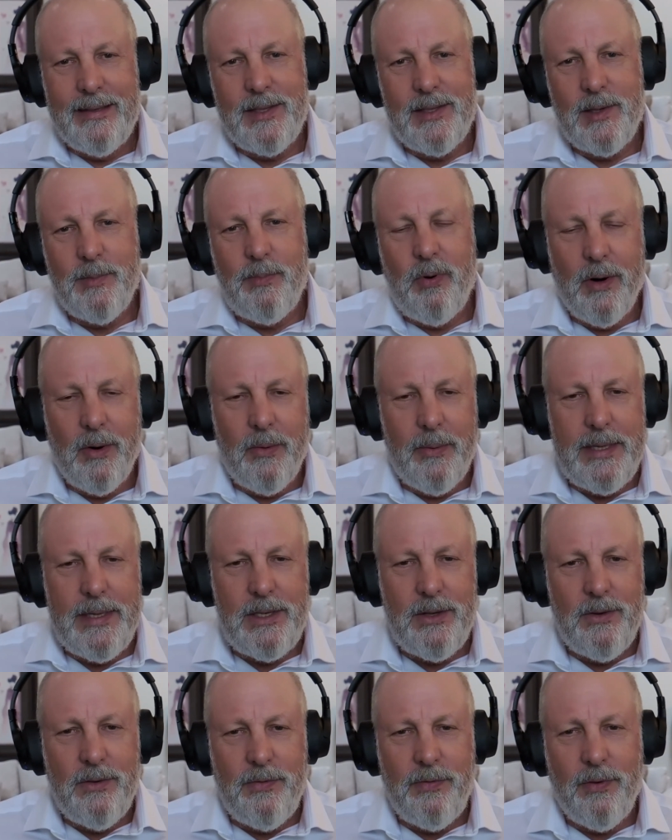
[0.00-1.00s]
the support we
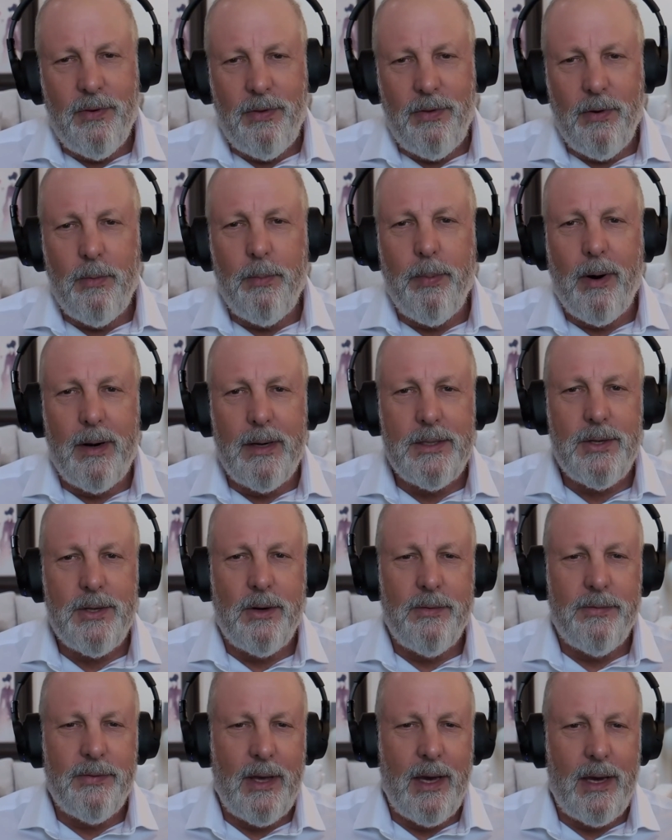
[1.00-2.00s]
do for third-party
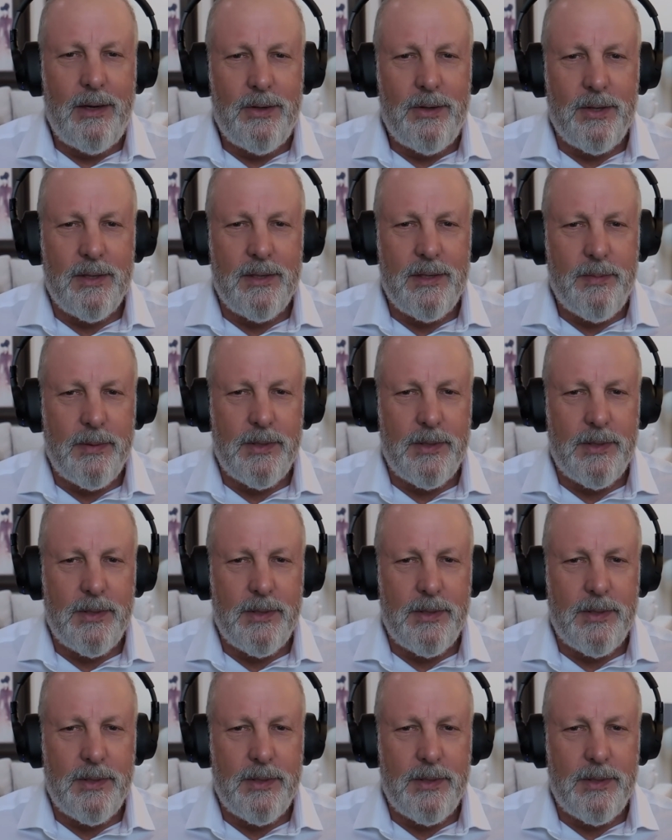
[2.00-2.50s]
certifications,